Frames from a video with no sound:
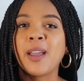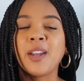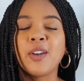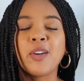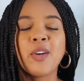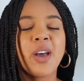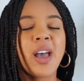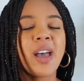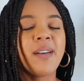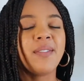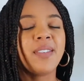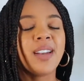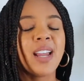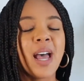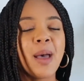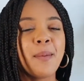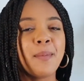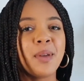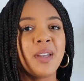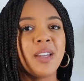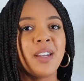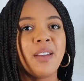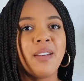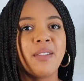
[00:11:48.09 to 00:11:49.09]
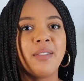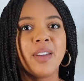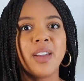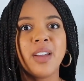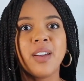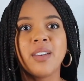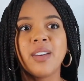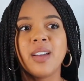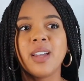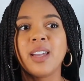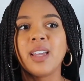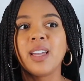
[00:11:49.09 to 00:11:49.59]
I know I have not been
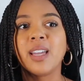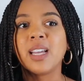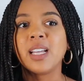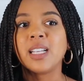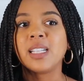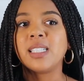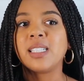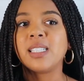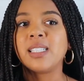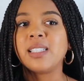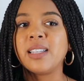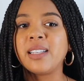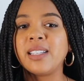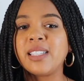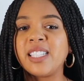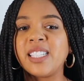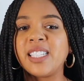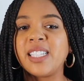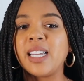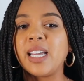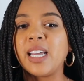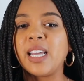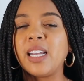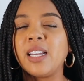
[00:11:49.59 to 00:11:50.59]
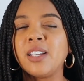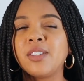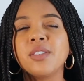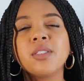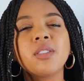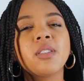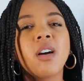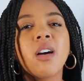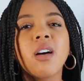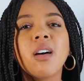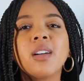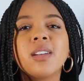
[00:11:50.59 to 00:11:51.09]
very consistent. It's
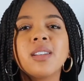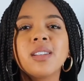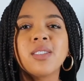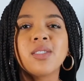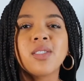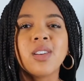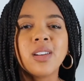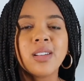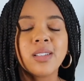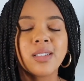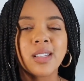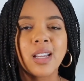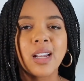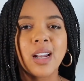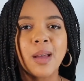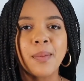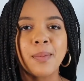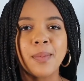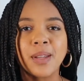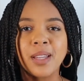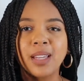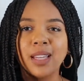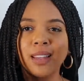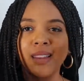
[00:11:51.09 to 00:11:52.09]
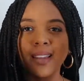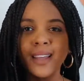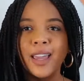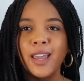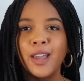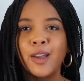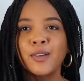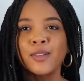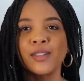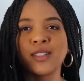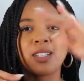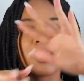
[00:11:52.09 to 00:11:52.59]
just hard to try to set up and get the
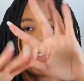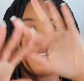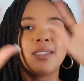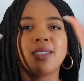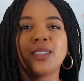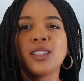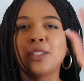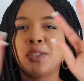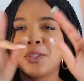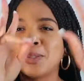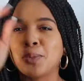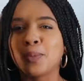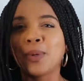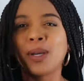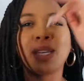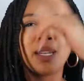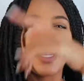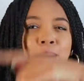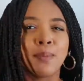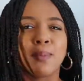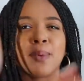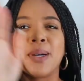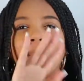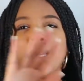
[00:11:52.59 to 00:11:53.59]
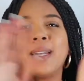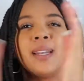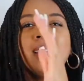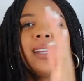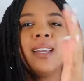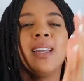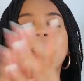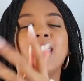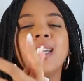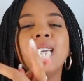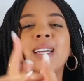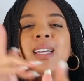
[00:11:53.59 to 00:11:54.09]
hair stuff situated, but
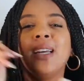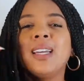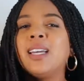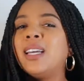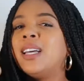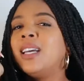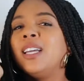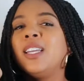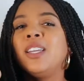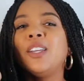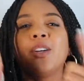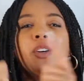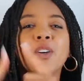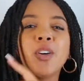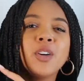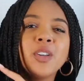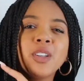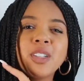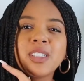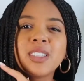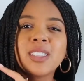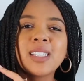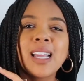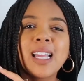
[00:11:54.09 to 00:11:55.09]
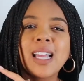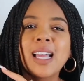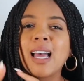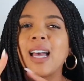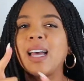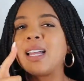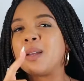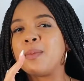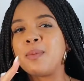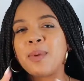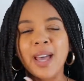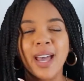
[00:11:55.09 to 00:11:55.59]
your girl is
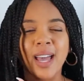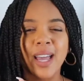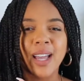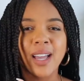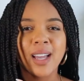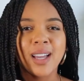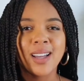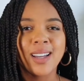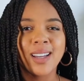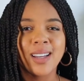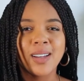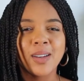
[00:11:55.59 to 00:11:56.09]
kind of back.